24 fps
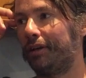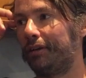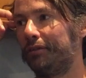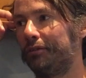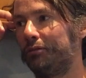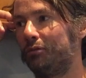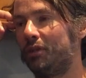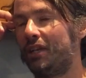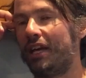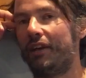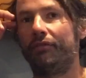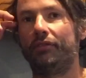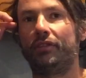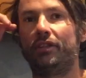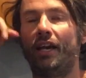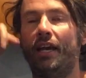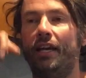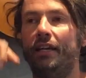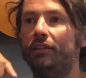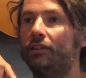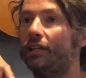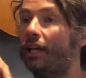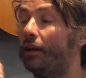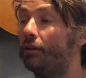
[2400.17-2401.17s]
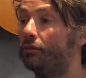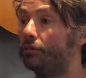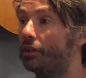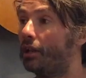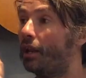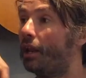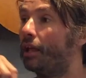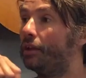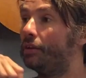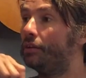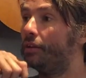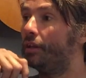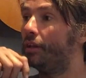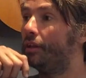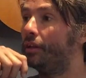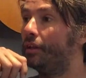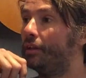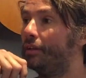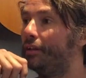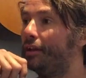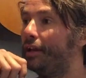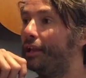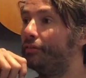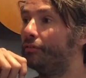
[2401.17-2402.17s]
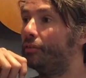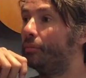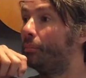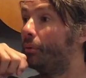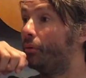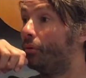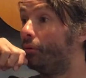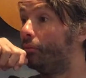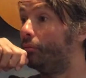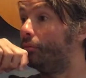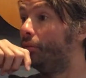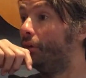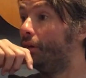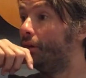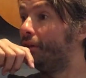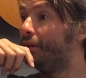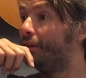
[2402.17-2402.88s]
records. We'd have days out to London, Liverpool.